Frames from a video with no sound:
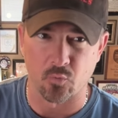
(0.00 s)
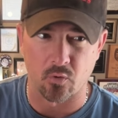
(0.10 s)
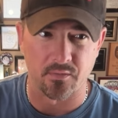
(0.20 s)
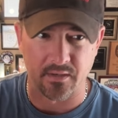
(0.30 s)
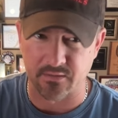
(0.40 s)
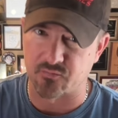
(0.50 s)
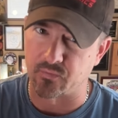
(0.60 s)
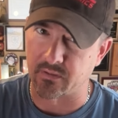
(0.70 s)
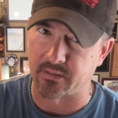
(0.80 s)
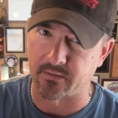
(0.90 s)
more, then it's
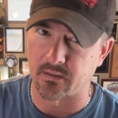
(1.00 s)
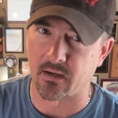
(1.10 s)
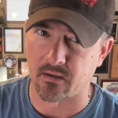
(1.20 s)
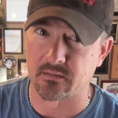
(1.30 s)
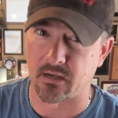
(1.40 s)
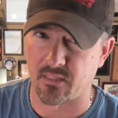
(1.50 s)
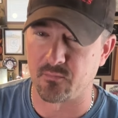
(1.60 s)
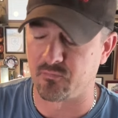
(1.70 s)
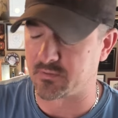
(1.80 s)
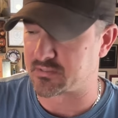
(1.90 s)
really a lot of the
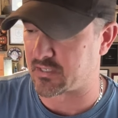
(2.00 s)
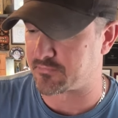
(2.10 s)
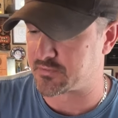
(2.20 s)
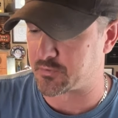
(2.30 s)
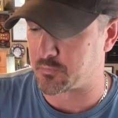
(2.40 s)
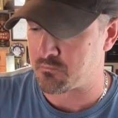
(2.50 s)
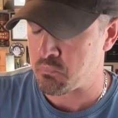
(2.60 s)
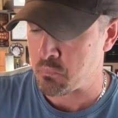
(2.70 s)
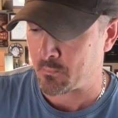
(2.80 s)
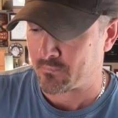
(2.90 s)
movement stuff too.
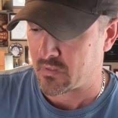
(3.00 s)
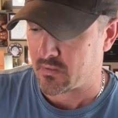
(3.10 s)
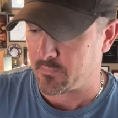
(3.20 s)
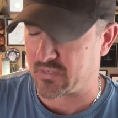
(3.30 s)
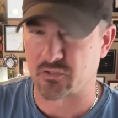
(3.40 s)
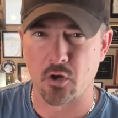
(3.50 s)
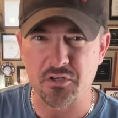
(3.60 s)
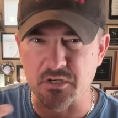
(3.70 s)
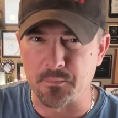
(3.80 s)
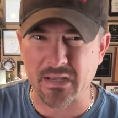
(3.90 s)
But as long
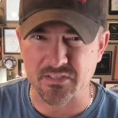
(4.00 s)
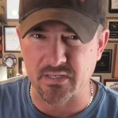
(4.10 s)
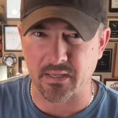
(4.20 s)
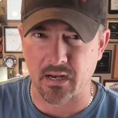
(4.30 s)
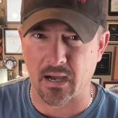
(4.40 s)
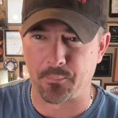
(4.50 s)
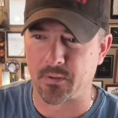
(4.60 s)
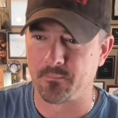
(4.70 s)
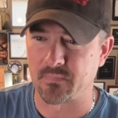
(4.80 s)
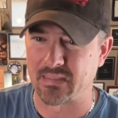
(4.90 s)
as you're mixing it
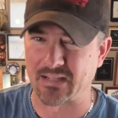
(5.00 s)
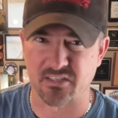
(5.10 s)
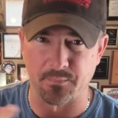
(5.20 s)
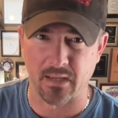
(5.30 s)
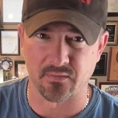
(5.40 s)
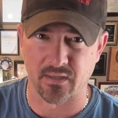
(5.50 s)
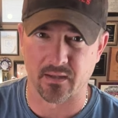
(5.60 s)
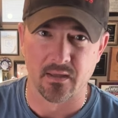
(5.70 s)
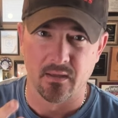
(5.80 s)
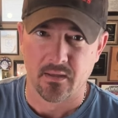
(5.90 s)
up, that's the main
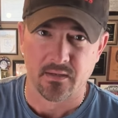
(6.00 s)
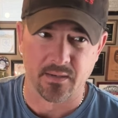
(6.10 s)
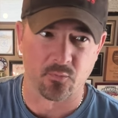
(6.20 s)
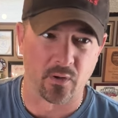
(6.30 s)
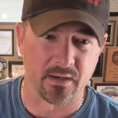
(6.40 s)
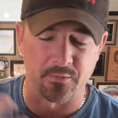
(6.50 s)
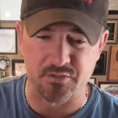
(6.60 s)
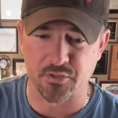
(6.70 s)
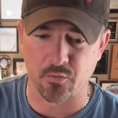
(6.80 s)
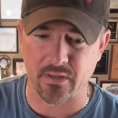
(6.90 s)
thing. Number one. Number
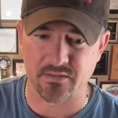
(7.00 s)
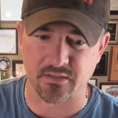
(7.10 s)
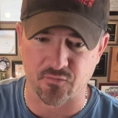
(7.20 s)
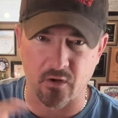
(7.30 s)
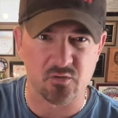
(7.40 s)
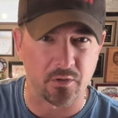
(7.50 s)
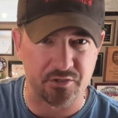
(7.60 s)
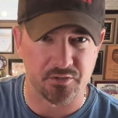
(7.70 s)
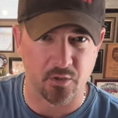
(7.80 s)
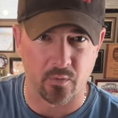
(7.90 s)
two is, as far as what
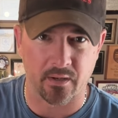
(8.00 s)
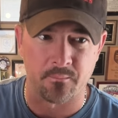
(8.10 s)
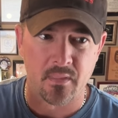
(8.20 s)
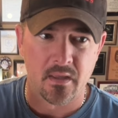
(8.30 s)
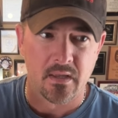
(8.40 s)
you're doing,